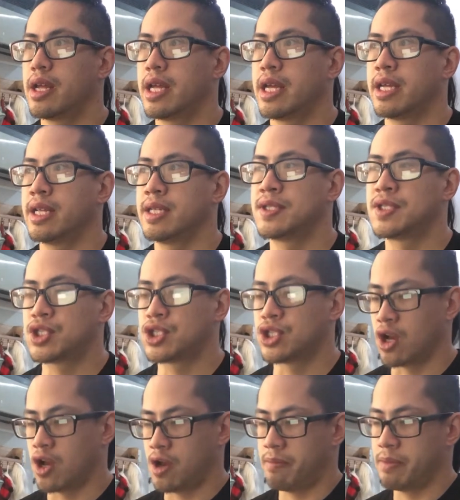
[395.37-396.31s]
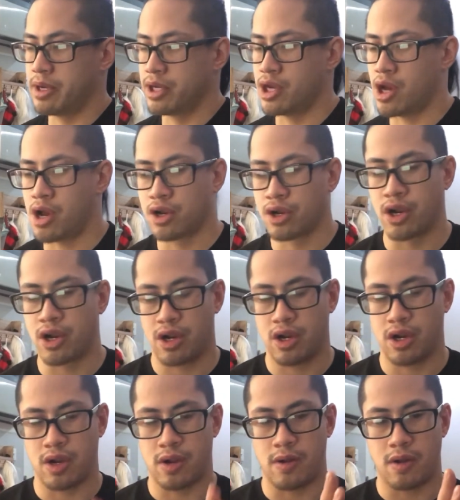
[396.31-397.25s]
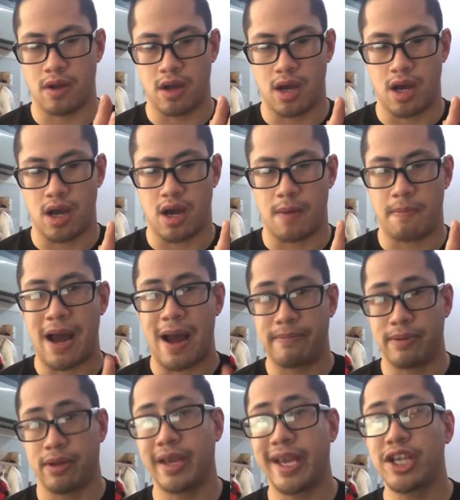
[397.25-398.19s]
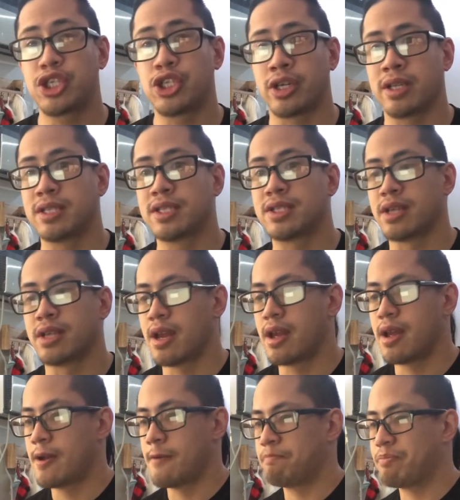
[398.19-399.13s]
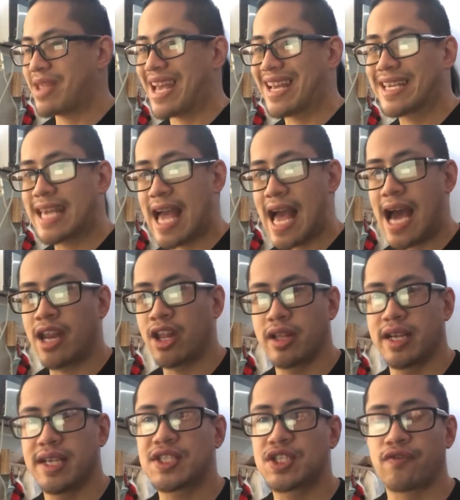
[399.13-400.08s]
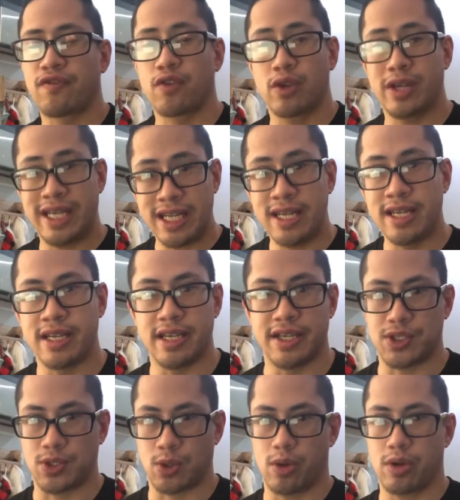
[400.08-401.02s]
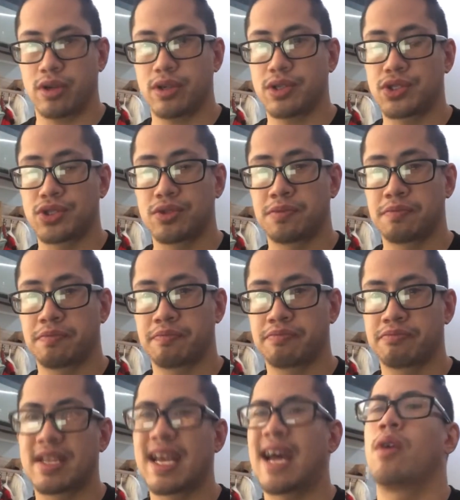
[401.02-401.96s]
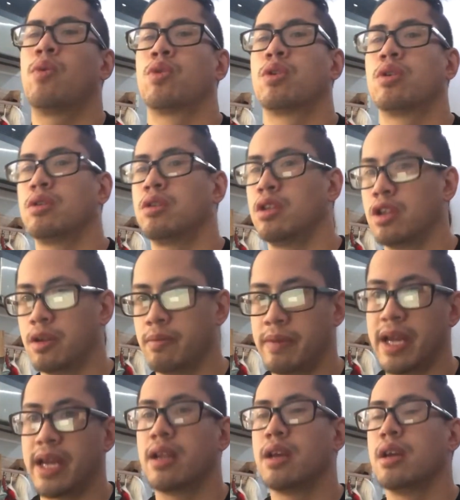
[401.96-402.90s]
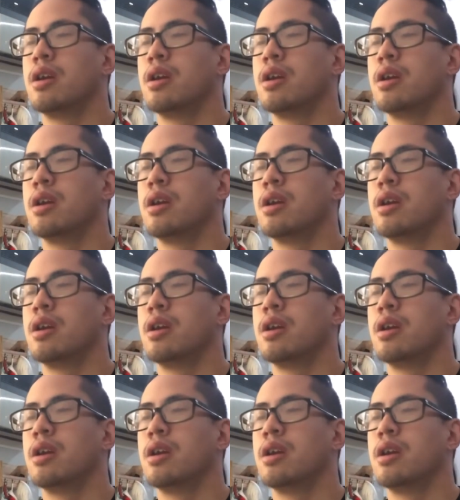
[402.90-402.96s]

in some younger populations, a catalyst for eating disorders. Now we're a little bit